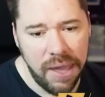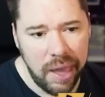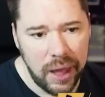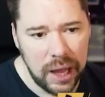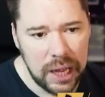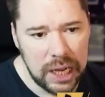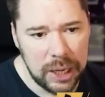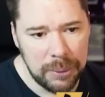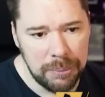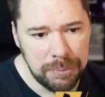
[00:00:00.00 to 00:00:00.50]

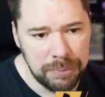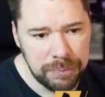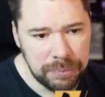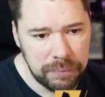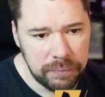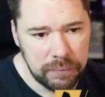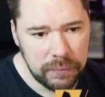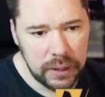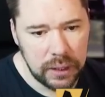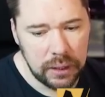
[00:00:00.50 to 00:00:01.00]

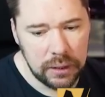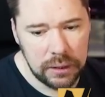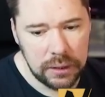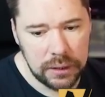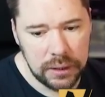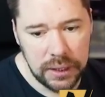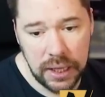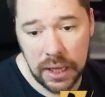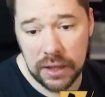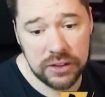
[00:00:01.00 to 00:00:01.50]

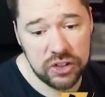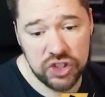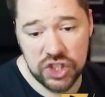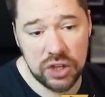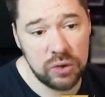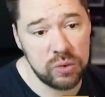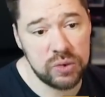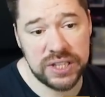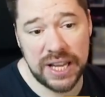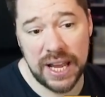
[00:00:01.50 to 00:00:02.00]
Yeah, the
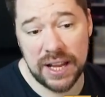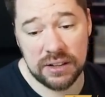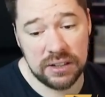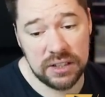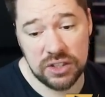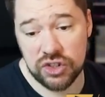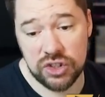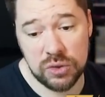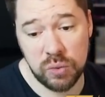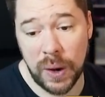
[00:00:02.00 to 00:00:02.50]
general standard
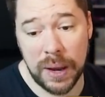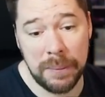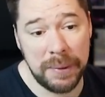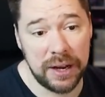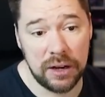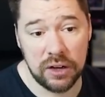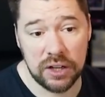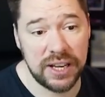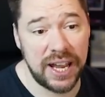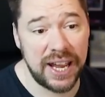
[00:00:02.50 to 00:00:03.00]
is just way better.
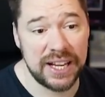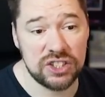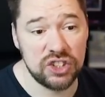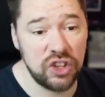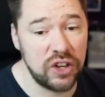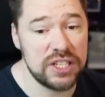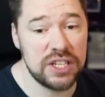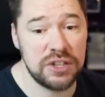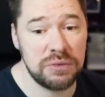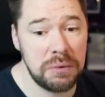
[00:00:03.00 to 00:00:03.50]
Look at that. It's
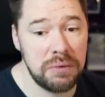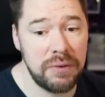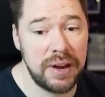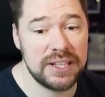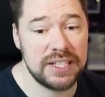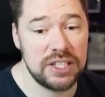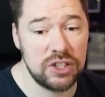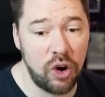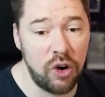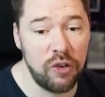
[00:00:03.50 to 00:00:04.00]
93
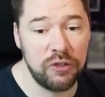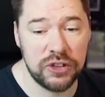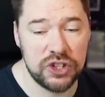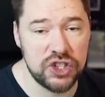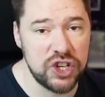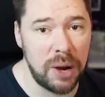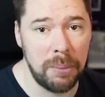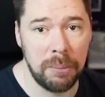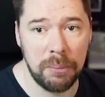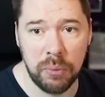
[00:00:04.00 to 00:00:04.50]
rated off the
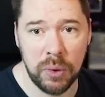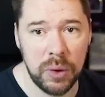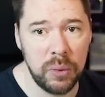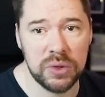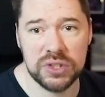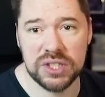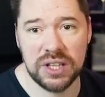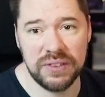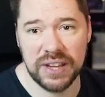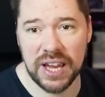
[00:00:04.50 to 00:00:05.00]
jump. We
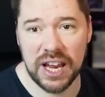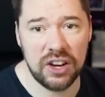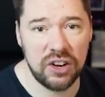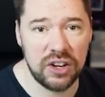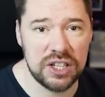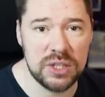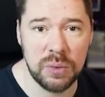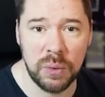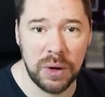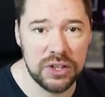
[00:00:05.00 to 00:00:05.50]
wasn't even getting
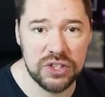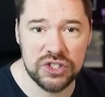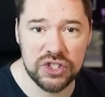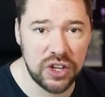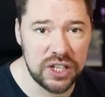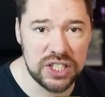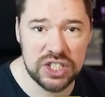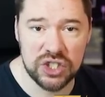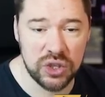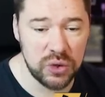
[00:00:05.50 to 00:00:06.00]
91s,
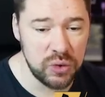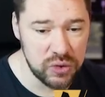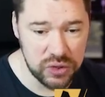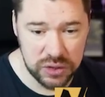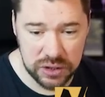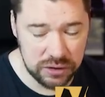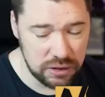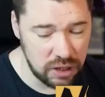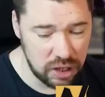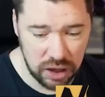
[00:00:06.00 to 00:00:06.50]

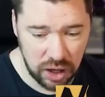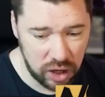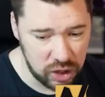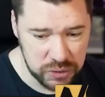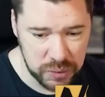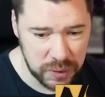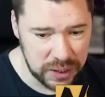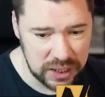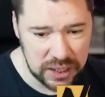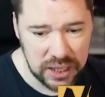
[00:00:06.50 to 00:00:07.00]
92s last
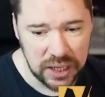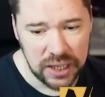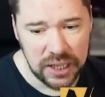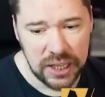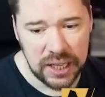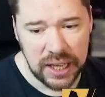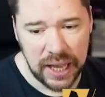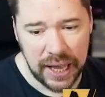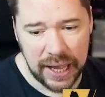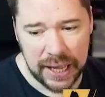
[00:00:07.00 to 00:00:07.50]
week.
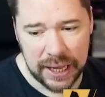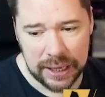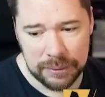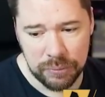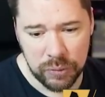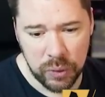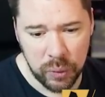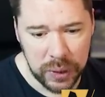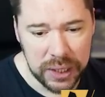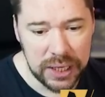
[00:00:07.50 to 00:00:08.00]

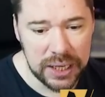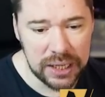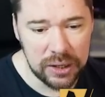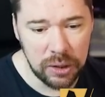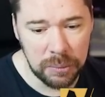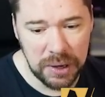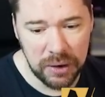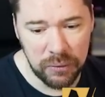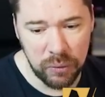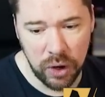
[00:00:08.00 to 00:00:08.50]
We need a little
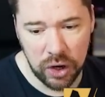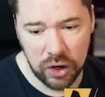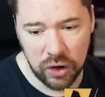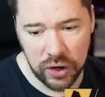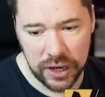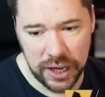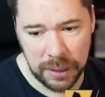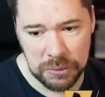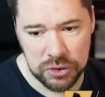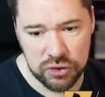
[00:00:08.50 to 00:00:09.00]
bit of work on
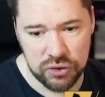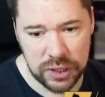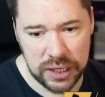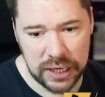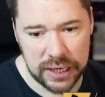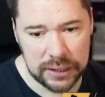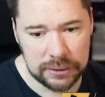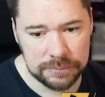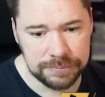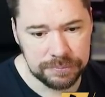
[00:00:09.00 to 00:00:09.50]
chemistry
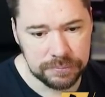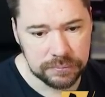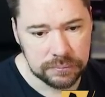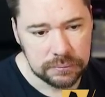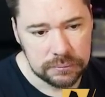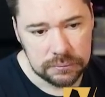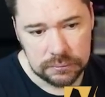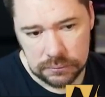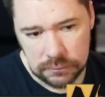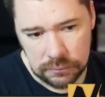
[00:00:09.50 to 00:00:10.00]
here.
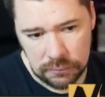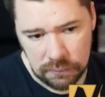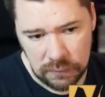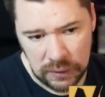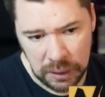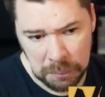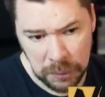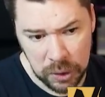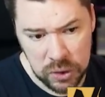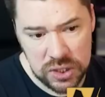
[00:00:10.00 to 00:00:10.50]

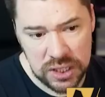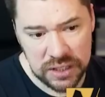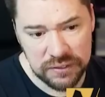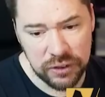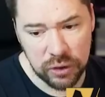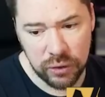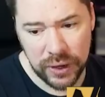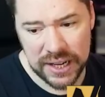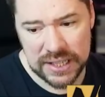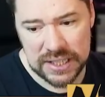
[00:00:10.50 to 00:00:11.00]
Mostly
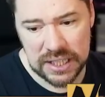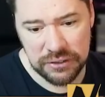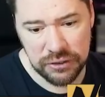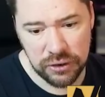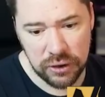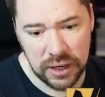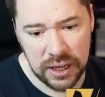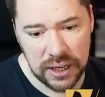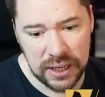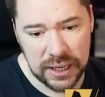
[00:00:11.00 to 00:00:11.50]
Verratti for
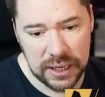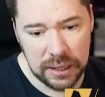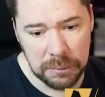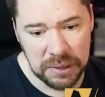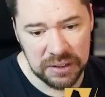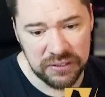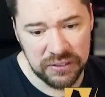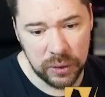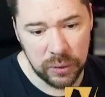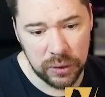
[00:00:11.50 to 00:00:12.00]
a La Liga
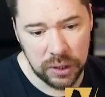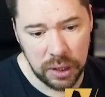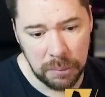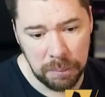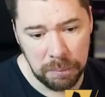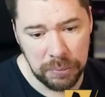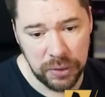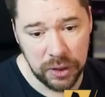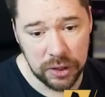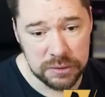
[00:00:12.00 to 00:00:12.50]
midfielder.
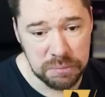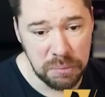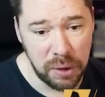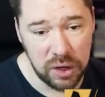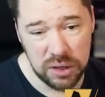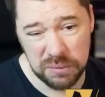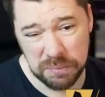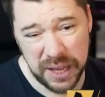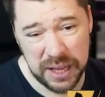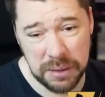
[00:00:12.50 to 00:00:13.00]

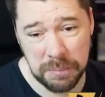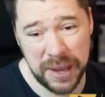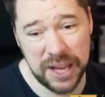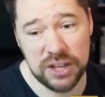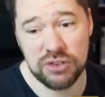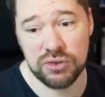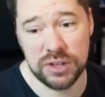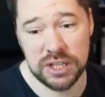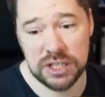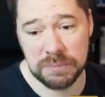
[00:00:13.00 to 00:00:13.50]

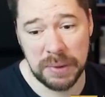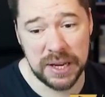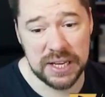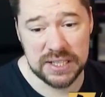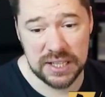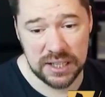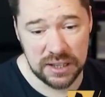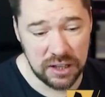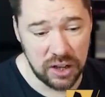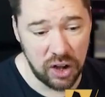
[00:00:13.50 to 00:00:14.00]
Pedri is
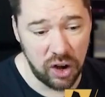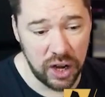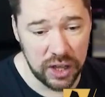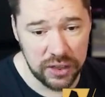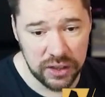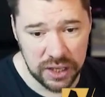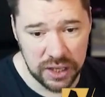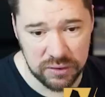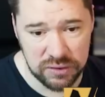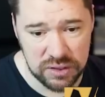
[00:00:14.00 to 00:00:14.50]
basically the guy
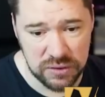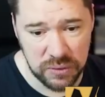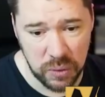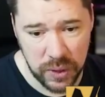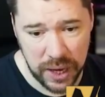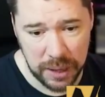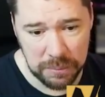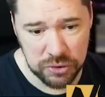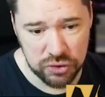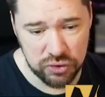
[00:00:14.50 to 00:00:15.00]
that us full
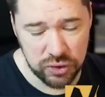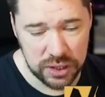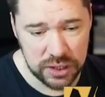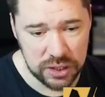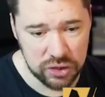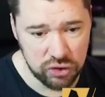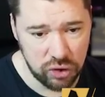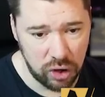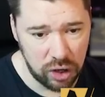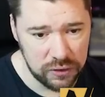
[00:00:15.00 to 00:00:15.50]
chemistry in
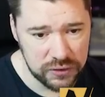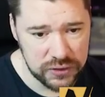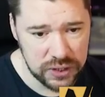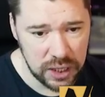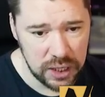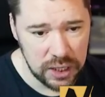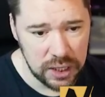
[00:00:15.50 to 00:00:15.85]
this draft.